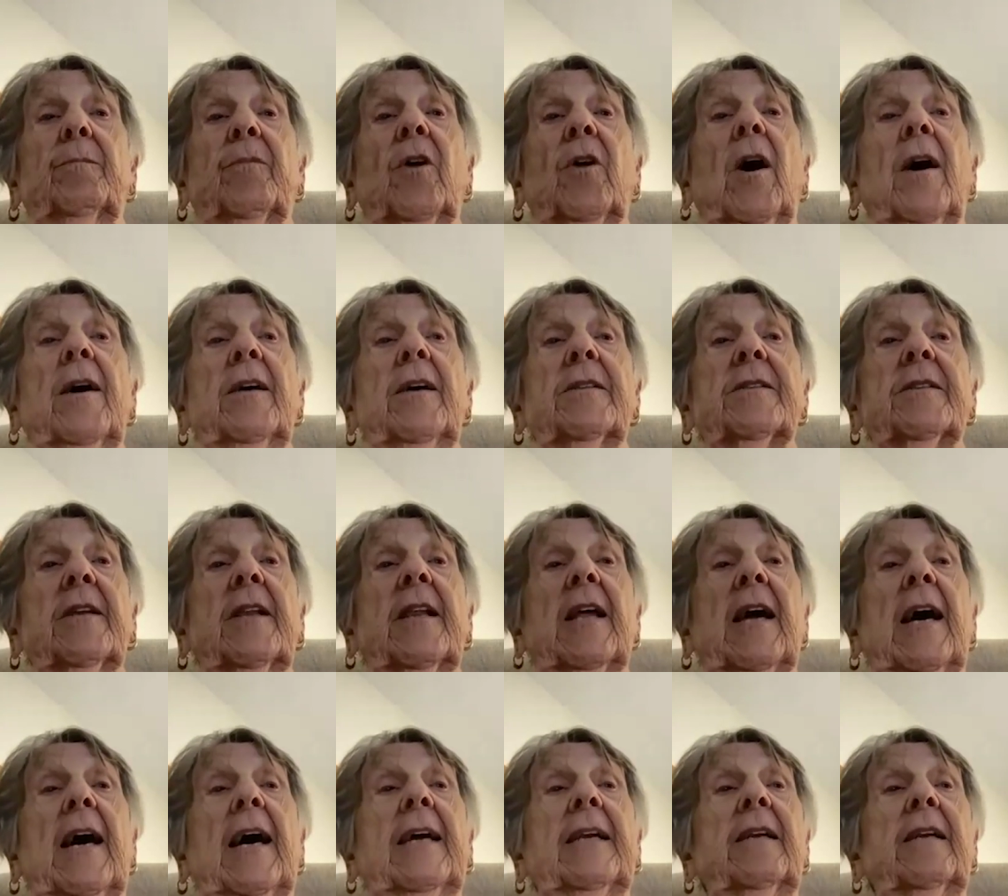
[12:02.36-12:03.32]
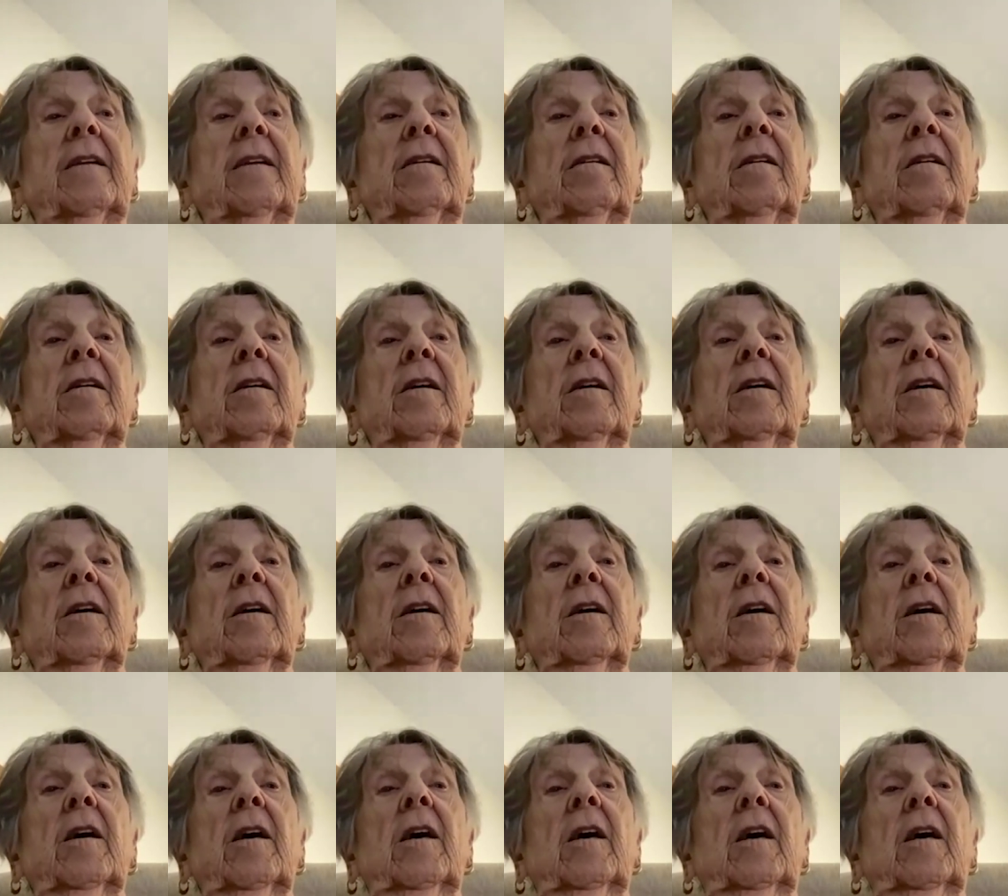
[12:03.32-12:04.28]
prior to that,
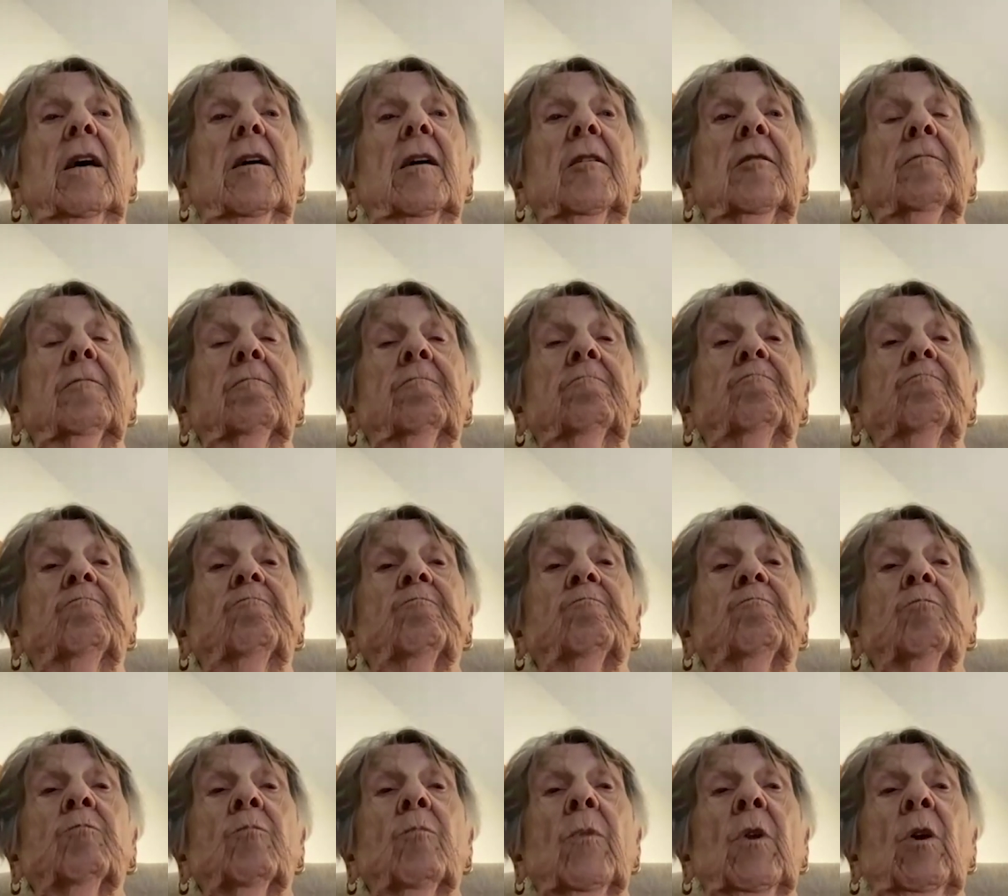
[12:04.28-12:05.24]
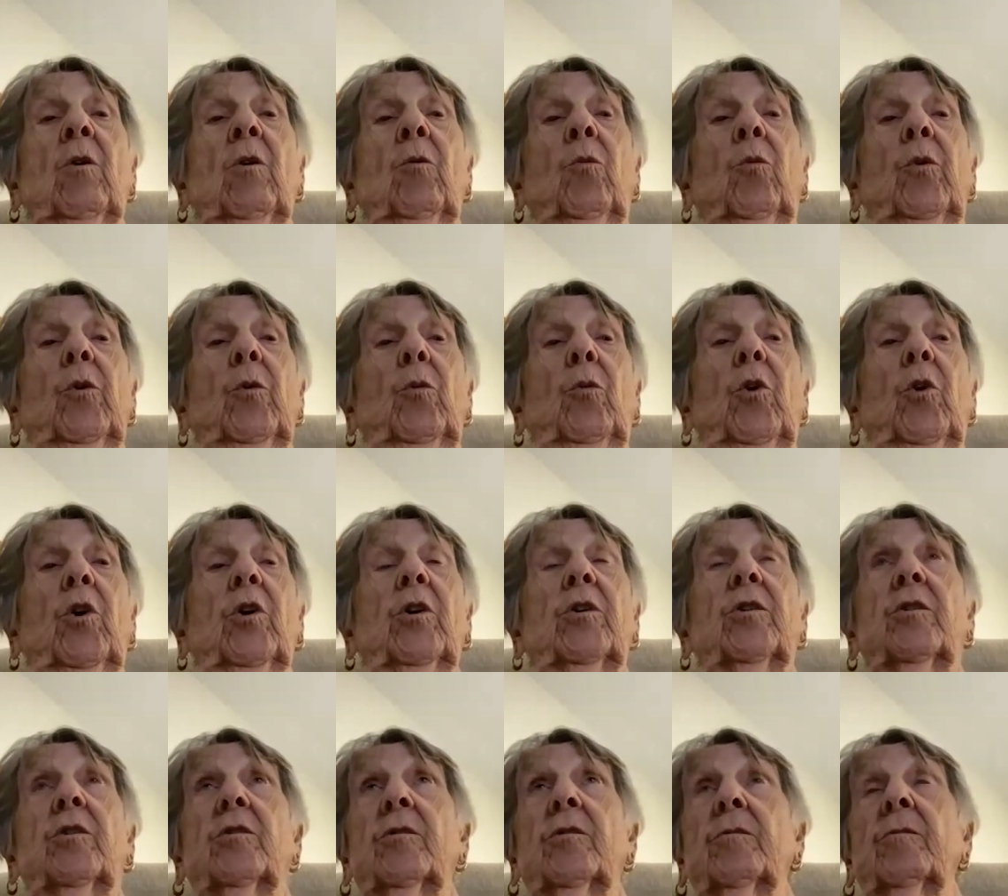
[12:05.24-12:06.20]
um, we
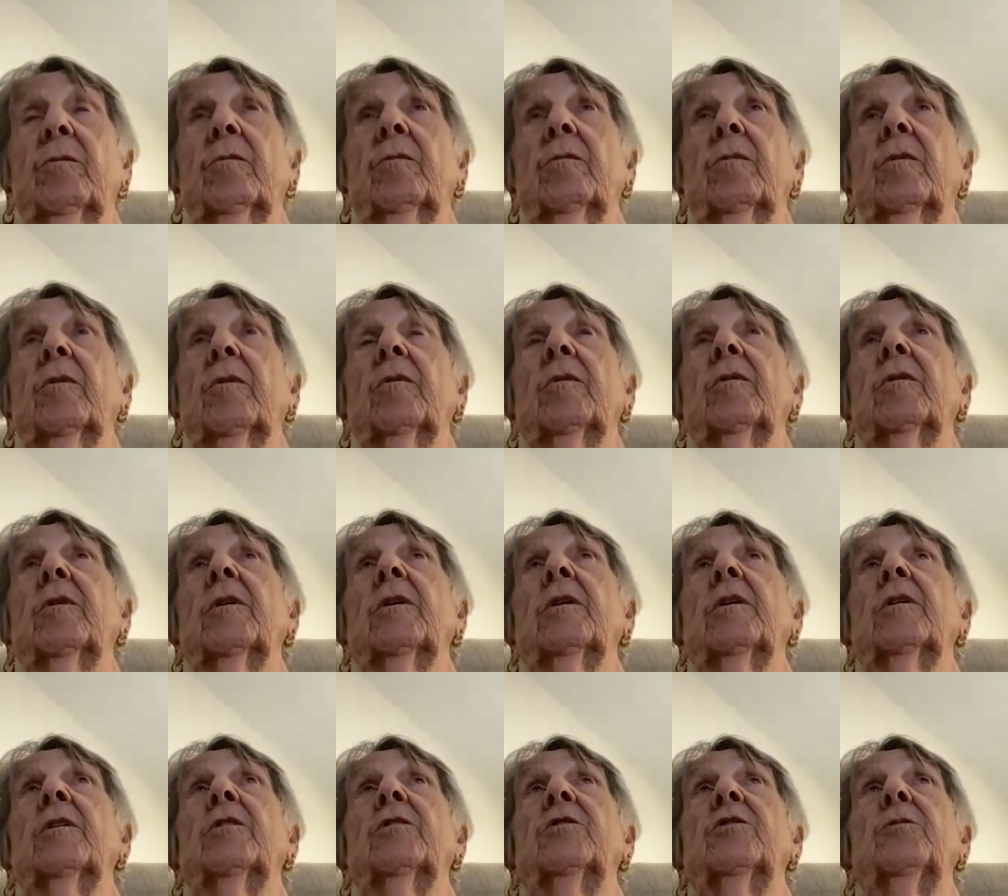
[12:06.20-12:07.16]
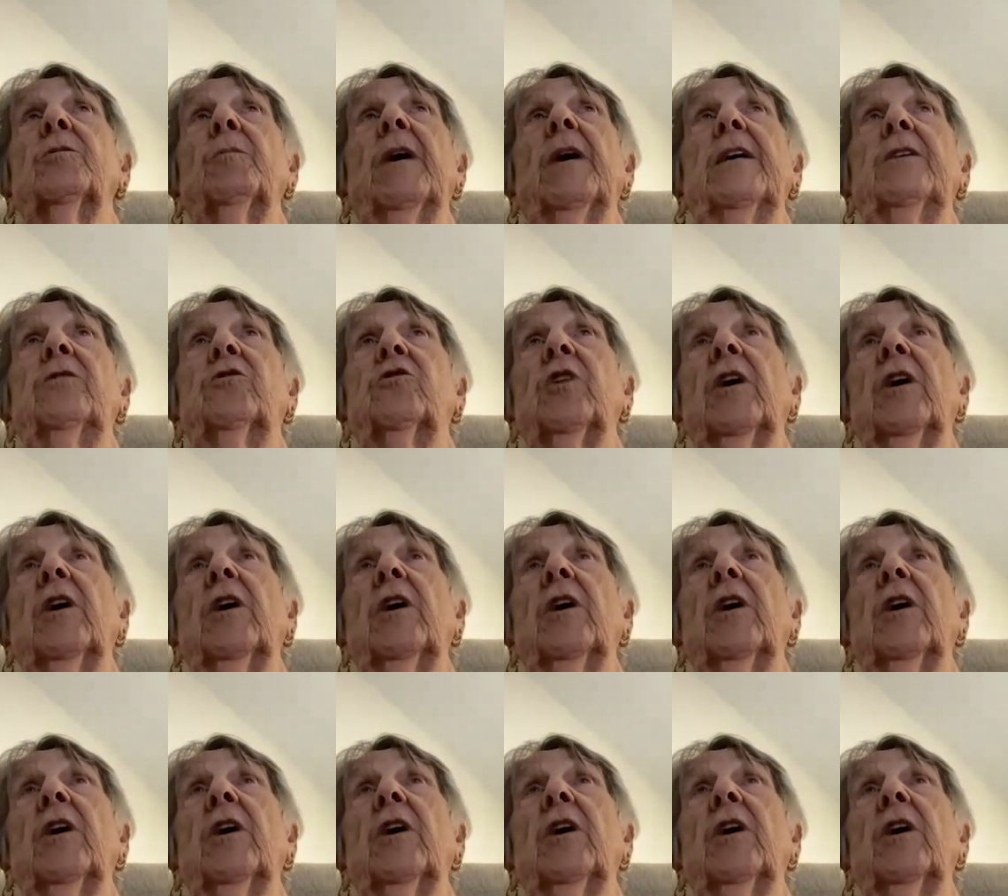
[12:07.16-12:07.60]
worked to make